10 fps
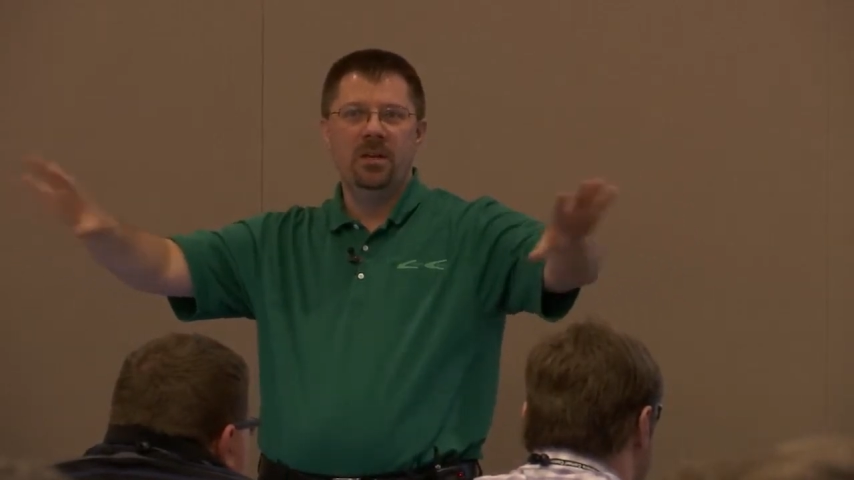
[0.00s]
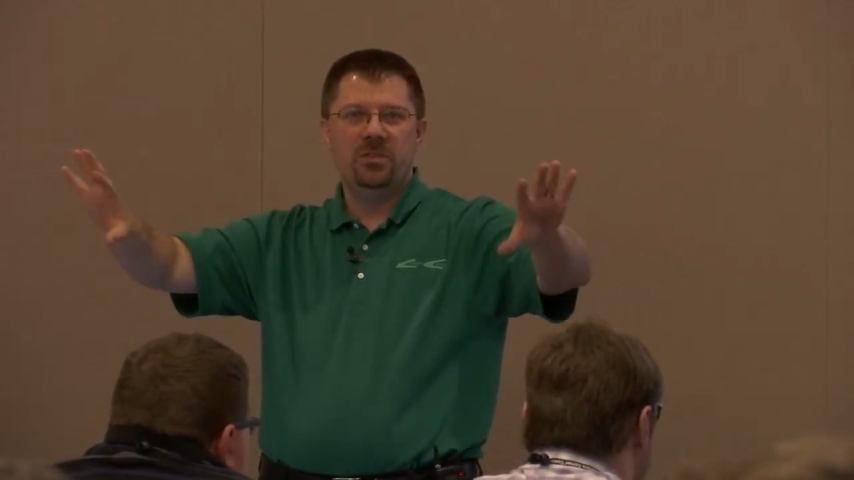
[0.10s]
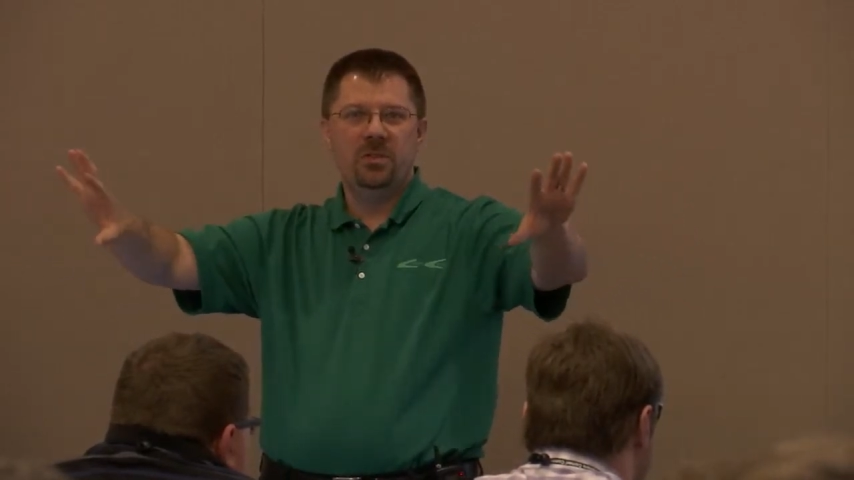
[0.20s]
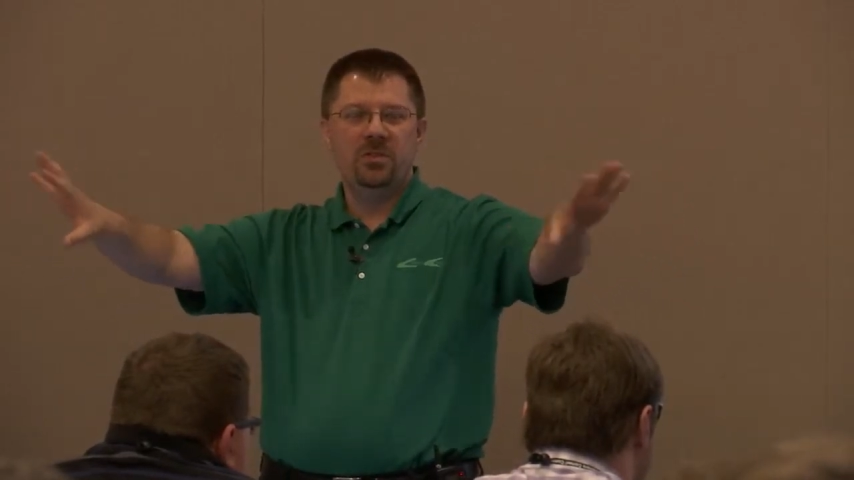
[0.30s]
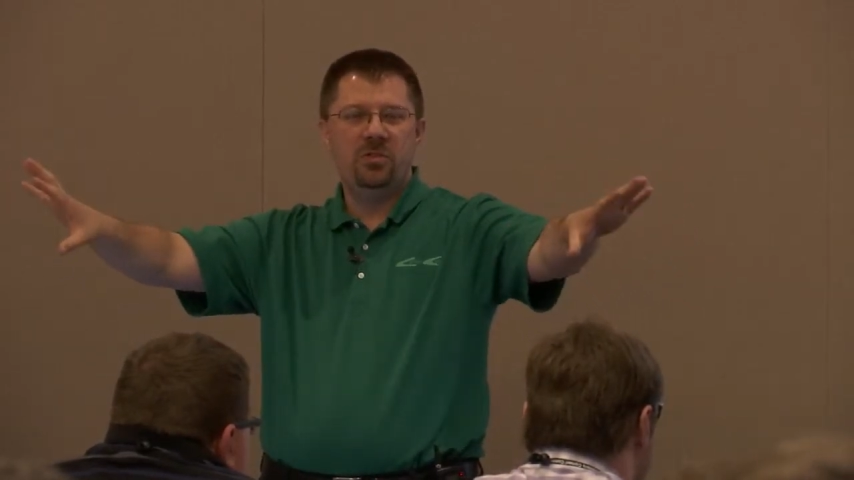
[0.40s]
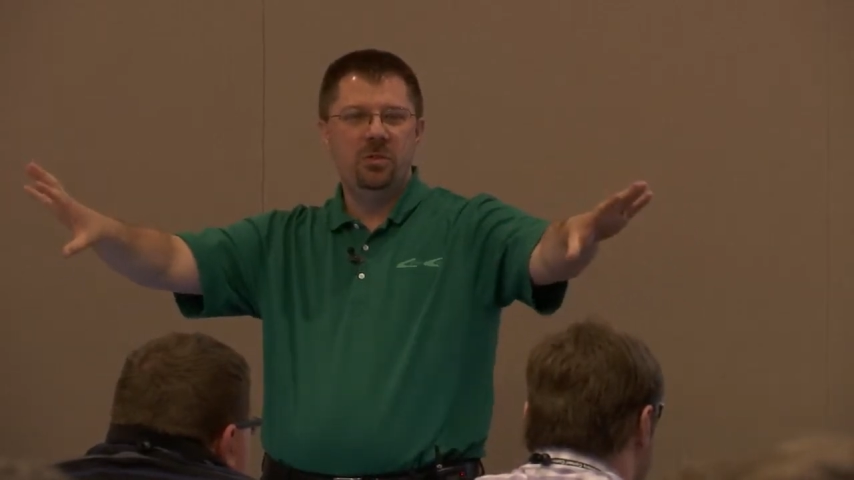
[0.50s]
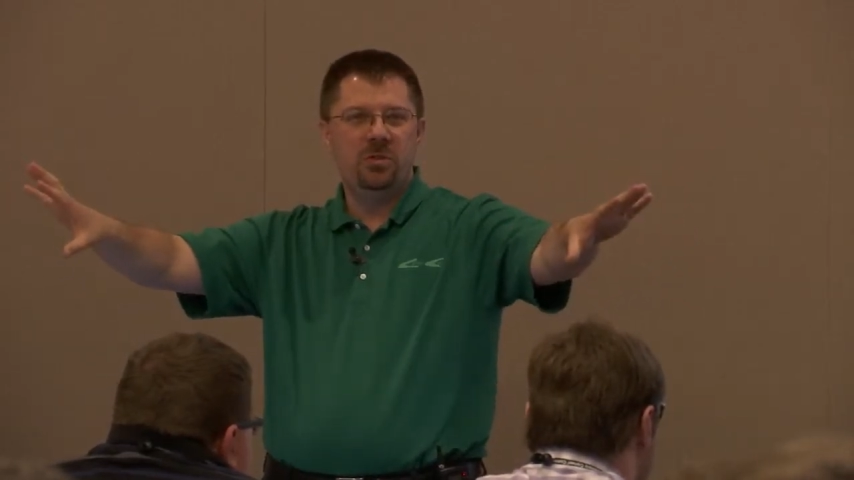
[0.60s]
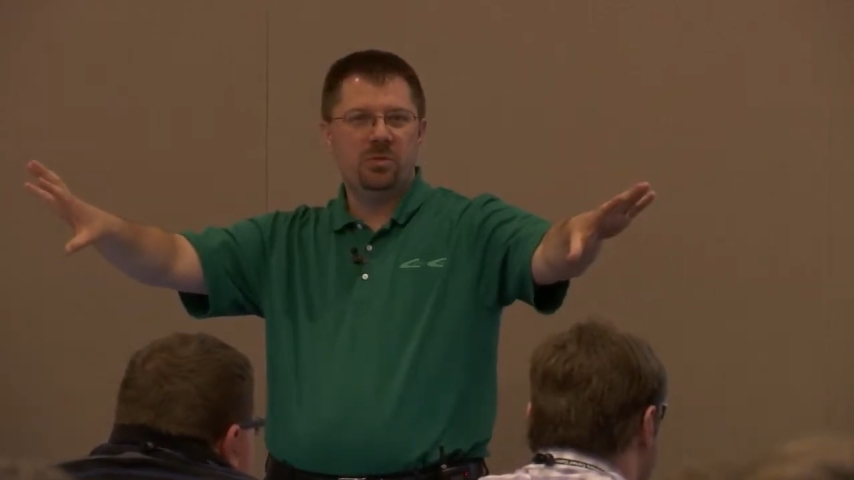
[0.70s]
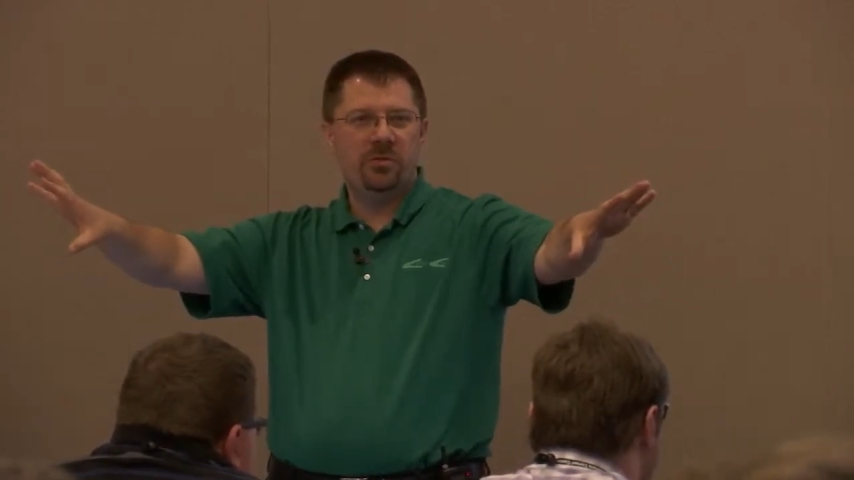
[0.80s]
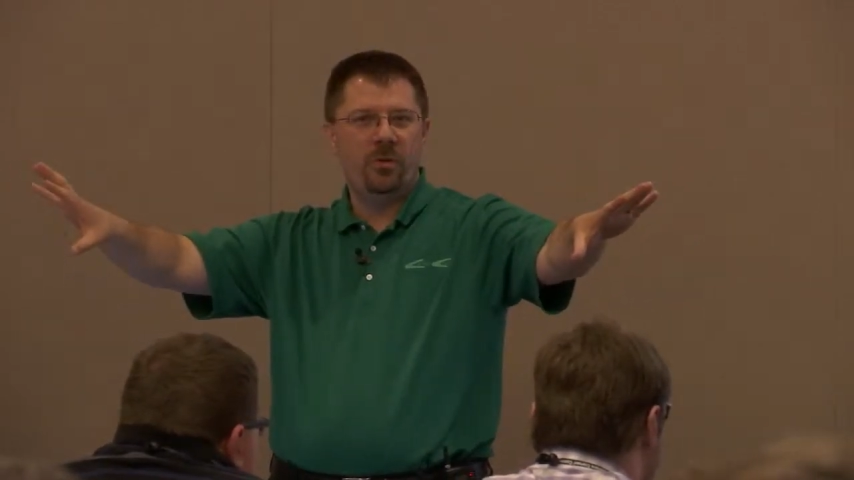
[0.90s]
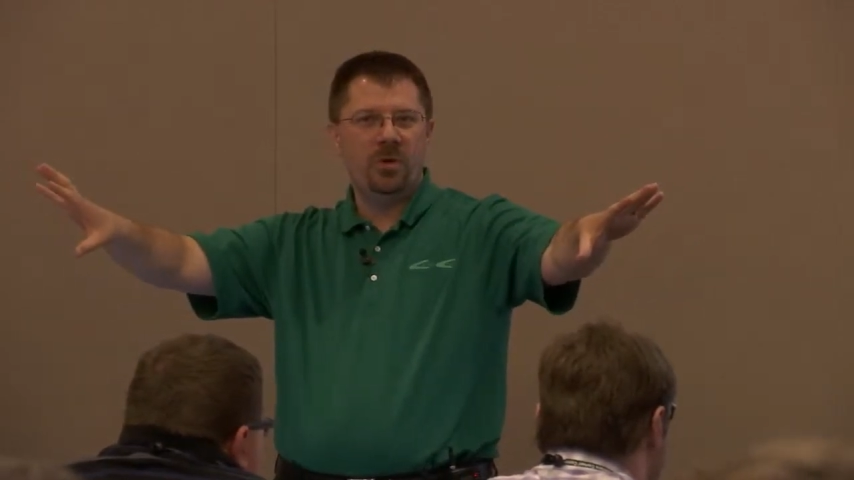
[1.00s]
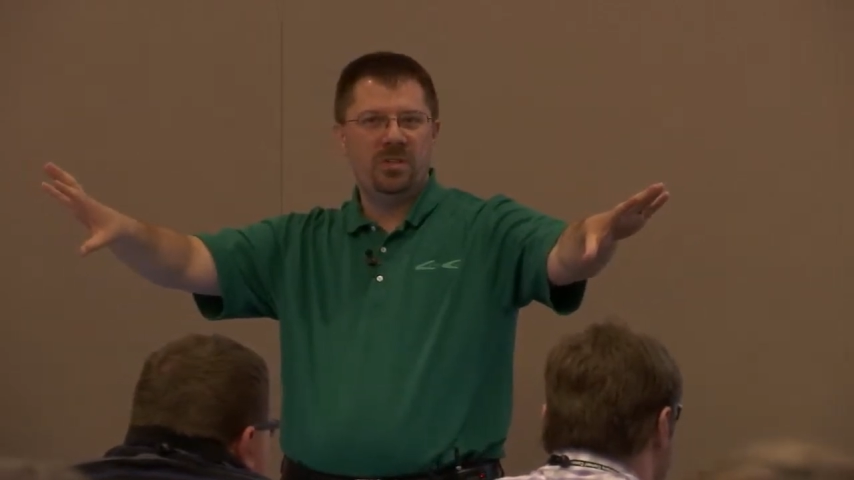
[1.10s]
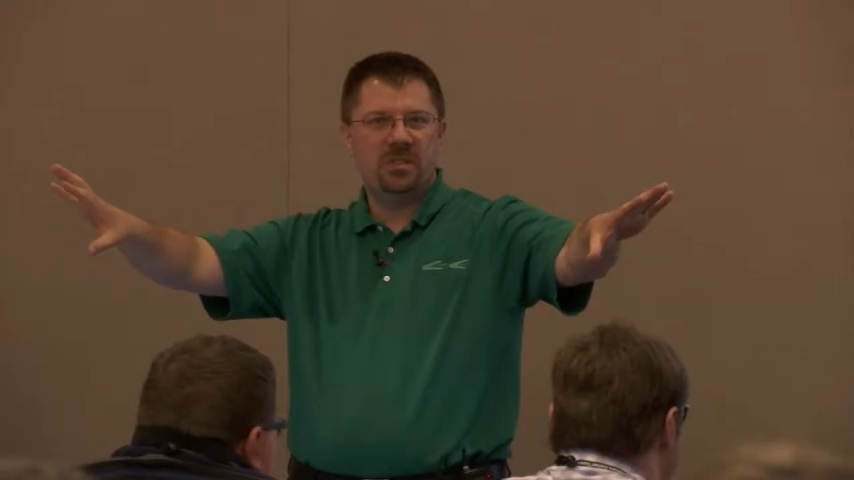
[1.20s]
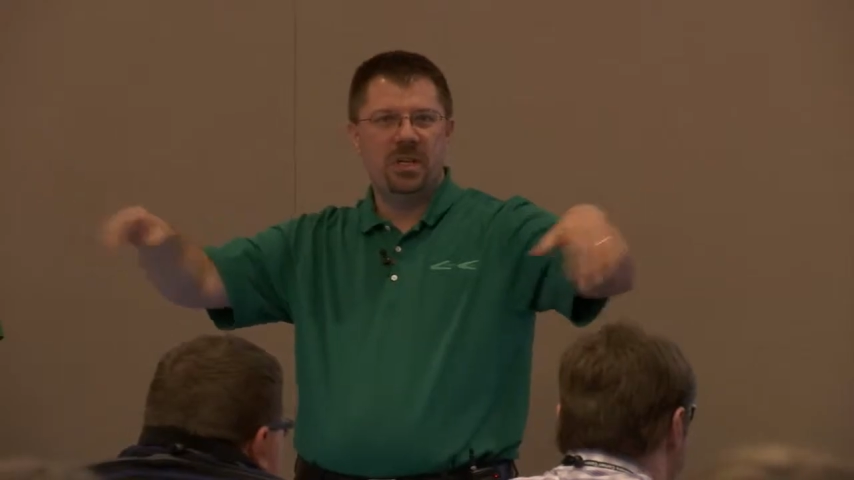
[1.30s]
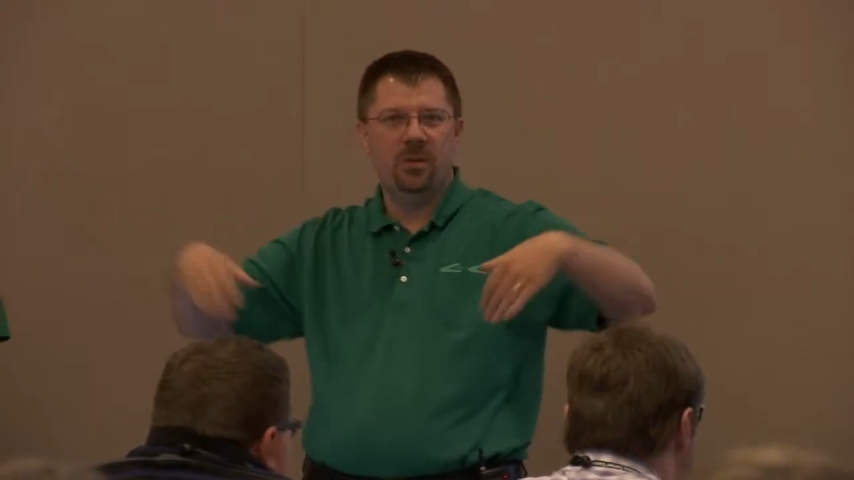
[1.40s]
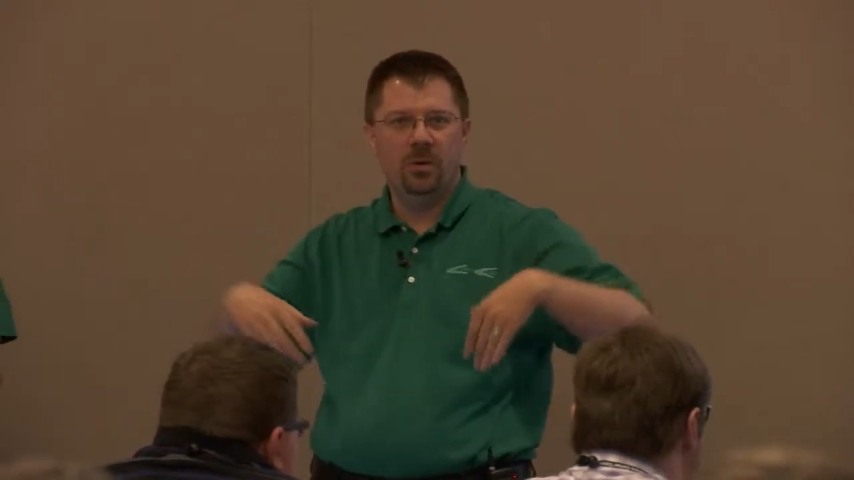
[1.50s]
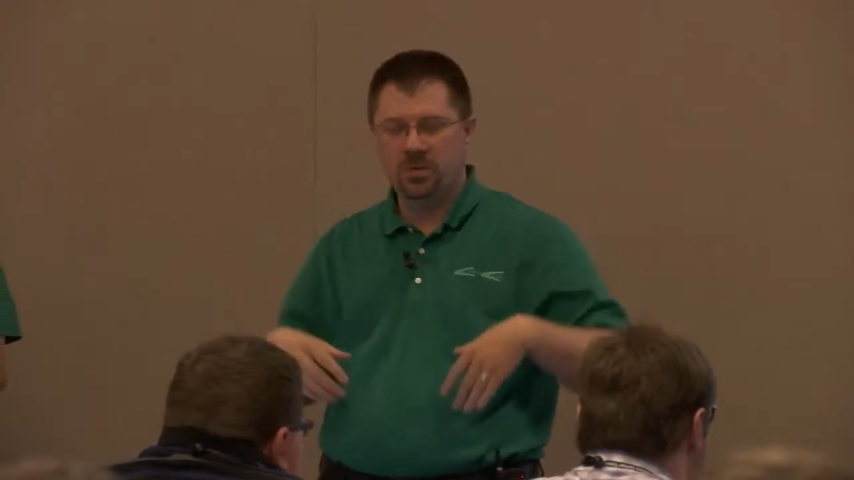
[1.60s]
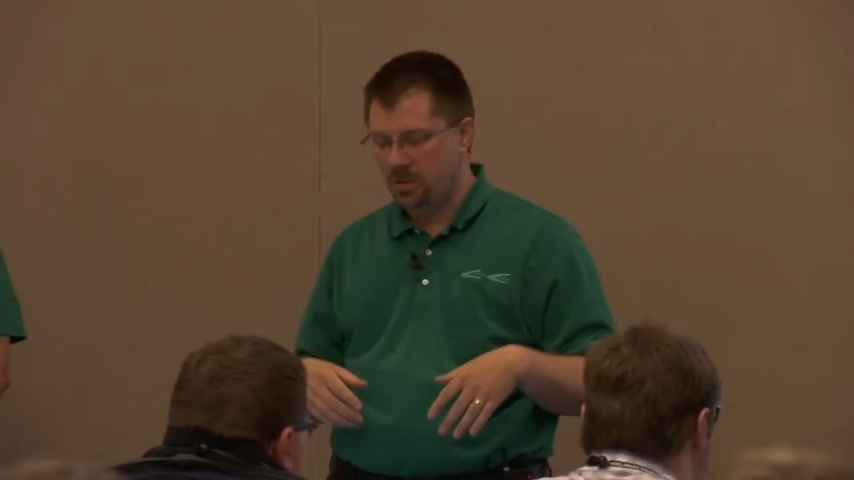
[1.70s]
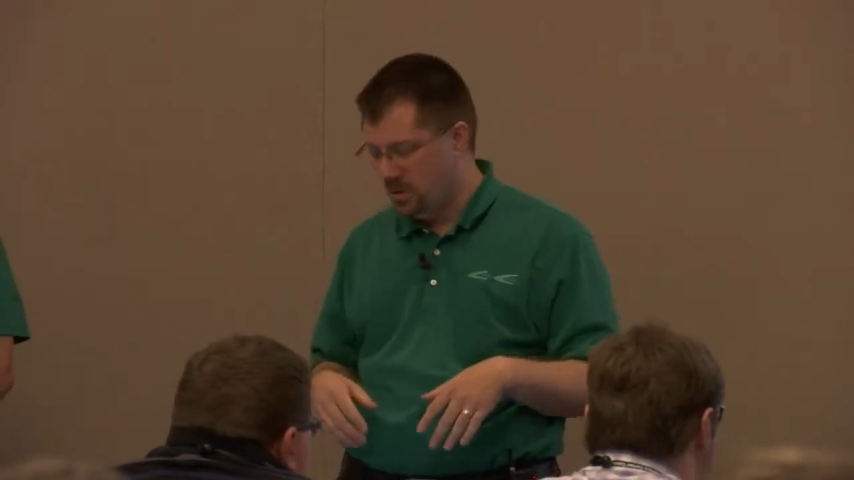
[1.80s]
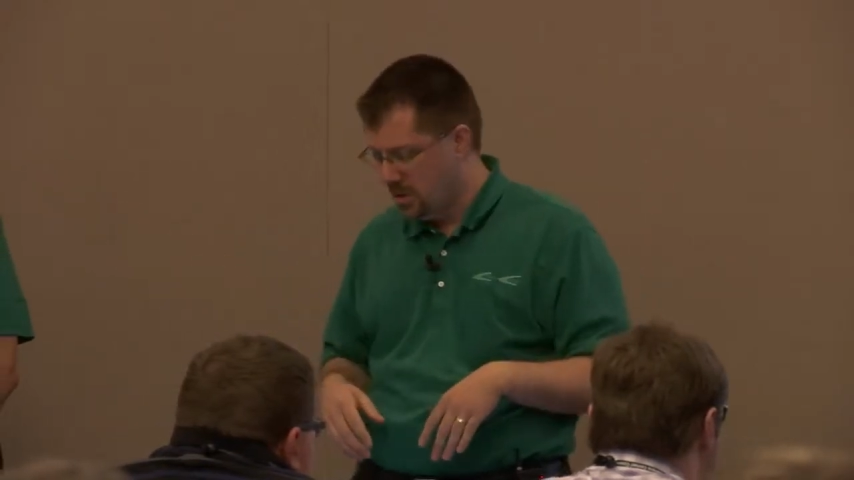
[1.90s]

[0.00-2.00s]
So the students were focused on those